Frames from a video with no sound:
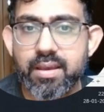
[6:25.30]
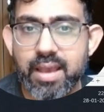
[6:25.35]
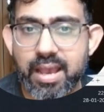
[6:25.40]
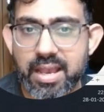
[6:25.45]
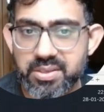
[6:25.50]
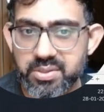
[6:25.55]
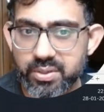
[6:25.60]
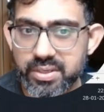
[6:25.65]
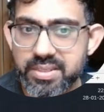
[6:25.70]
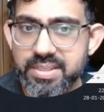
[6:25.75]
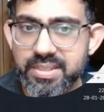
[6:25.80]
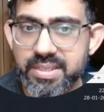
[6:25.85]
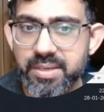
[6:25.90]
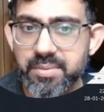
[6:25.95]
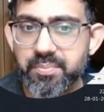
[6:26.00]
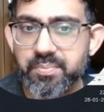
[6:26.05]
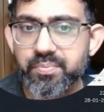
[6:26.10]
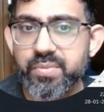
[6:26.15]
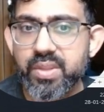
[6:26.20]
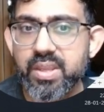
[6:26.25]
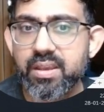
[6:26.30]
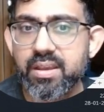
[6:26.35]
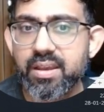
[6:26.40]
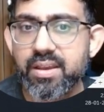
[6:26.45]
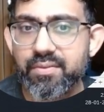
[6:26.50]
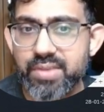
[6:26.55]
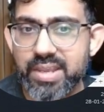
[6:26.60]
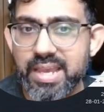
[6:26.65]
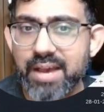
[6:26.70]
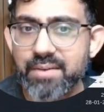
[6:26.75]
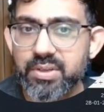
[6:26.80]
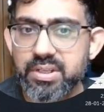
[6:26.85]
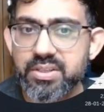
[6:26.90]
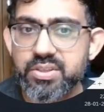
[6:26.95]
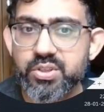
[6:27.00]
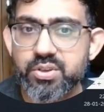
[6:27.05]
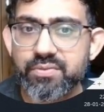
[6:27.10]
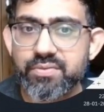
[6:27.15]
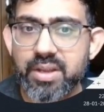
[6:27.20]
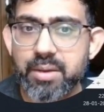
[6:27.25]
As you can see, we have a
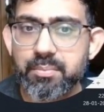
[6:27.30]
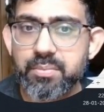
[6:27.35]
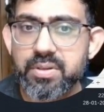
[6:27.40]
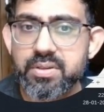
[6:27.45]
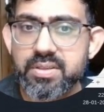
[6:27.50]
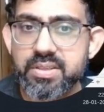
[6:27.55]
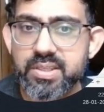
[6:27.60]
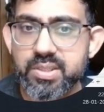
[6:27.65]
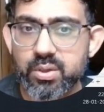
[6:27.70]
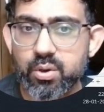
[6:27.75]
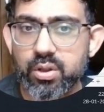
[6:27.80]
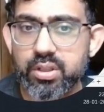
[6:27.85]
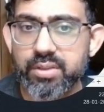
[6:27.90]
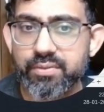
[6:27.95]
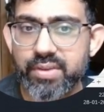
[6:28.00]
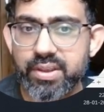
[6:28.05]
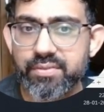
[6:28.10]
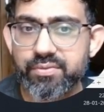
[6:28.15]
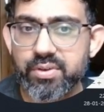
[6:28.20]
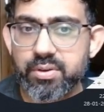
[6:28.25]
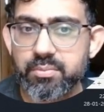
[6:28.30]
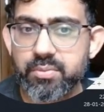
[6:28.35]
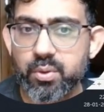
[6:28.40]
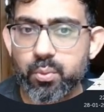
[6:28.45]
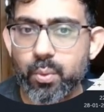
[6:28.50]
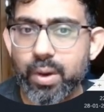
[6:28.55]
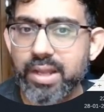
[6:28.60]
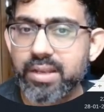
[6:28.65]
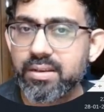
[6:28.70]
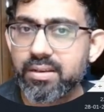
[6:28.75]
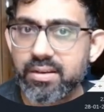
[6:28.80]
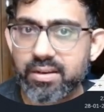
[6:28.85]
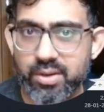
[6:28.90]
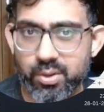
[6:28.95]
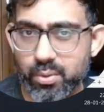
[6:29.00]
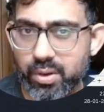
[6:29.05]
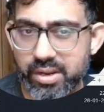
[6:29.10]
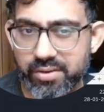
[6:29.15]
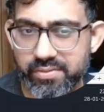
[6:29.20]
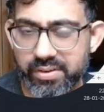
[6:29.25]
list of numbers all the way from 1
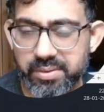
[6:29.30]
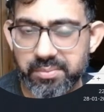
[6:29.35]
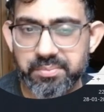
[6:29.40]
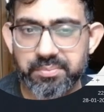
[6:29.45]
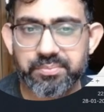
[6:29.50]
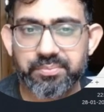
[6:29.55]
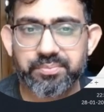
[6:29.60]
to 100.